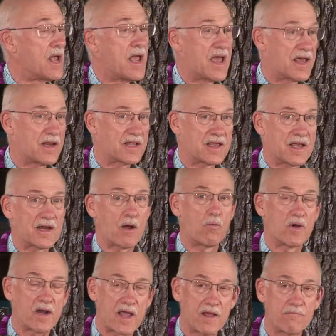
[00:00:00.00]
And again, I
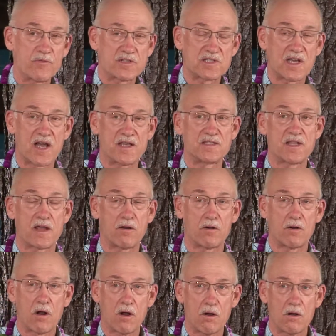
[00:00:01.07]
want to emphasize they are
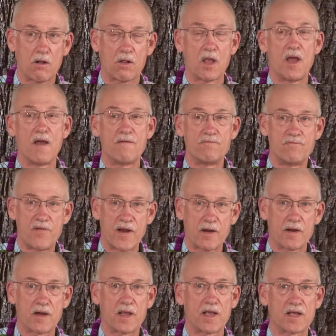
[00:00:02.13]
all
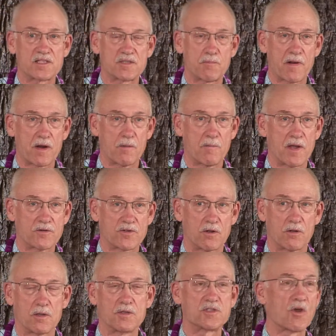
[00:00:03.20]
very experimental.
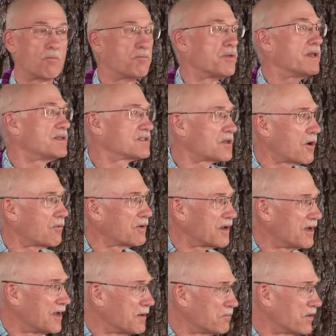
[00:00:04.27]
So please don't
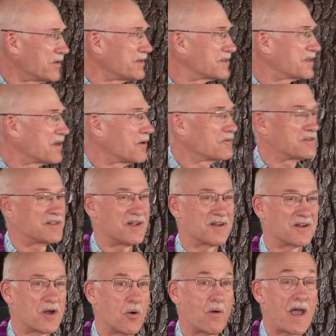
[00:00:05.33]

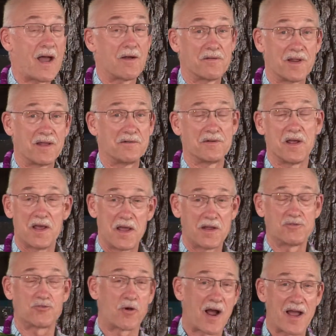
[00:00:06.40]
go out and
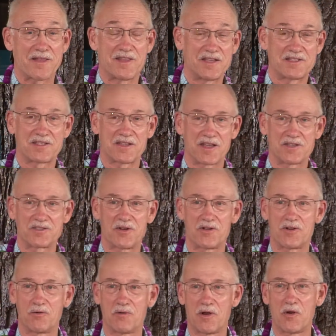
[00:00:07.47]
try these things on
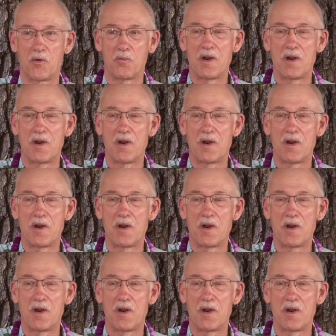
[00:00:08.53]
your own.